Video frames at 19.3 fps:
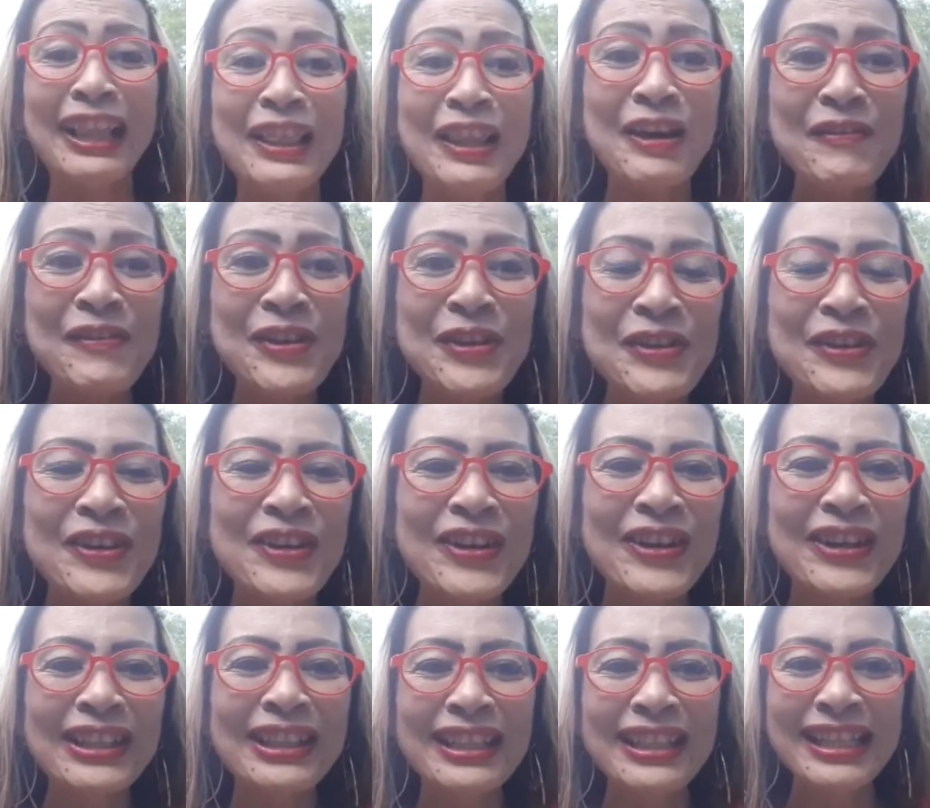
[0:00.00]
i love you
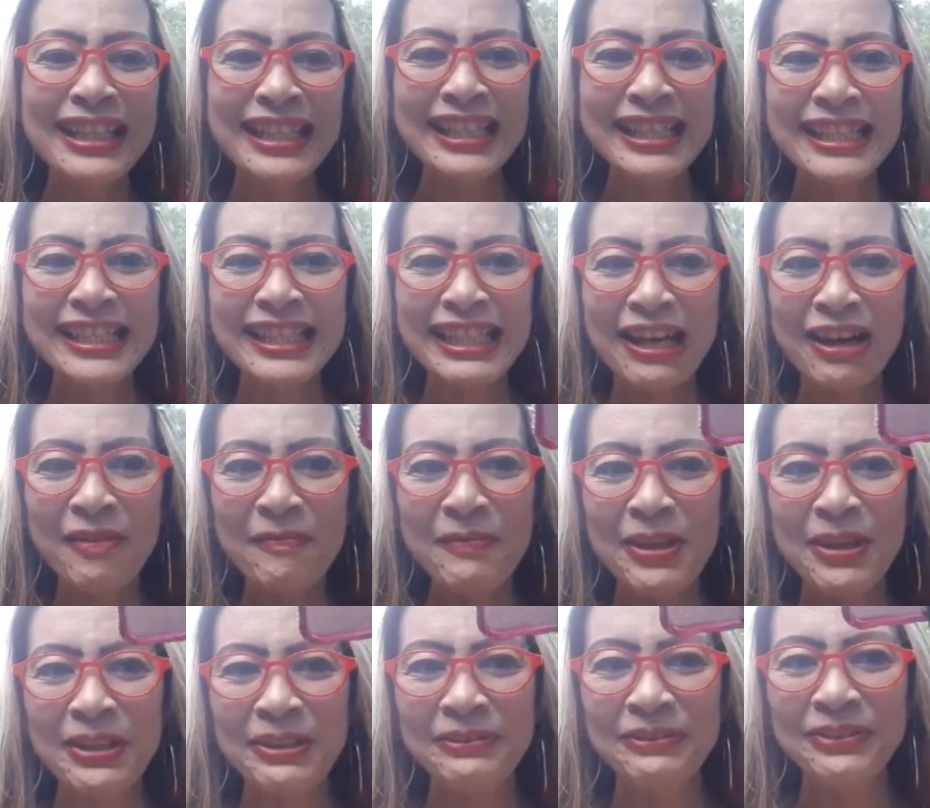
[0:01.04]
all see how
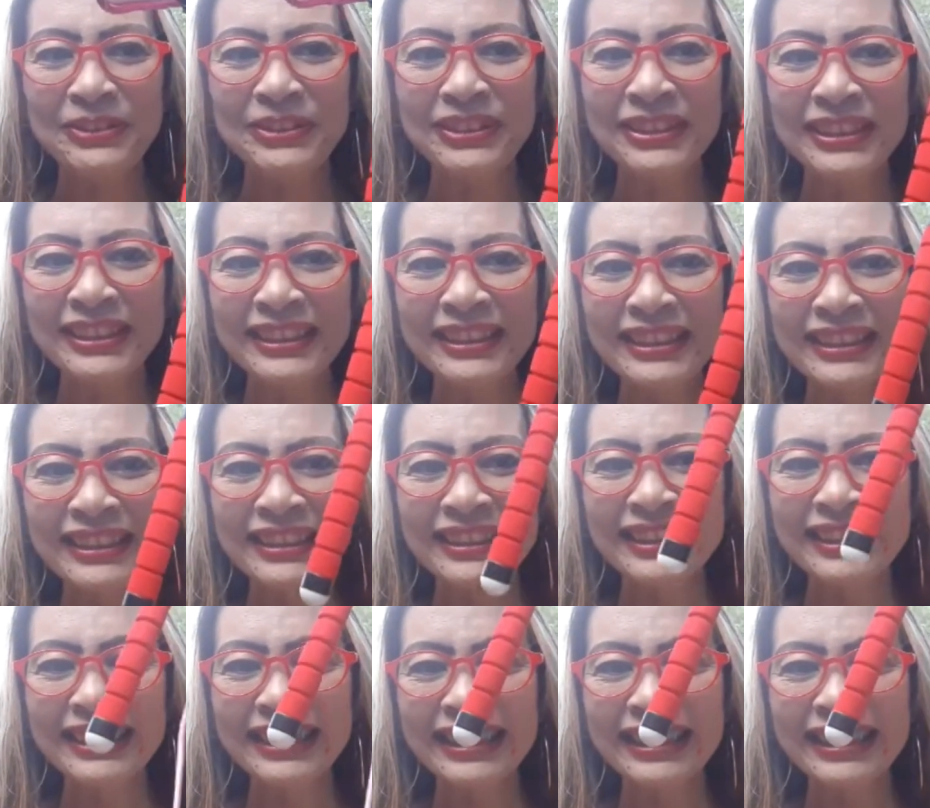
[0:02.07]
beautiful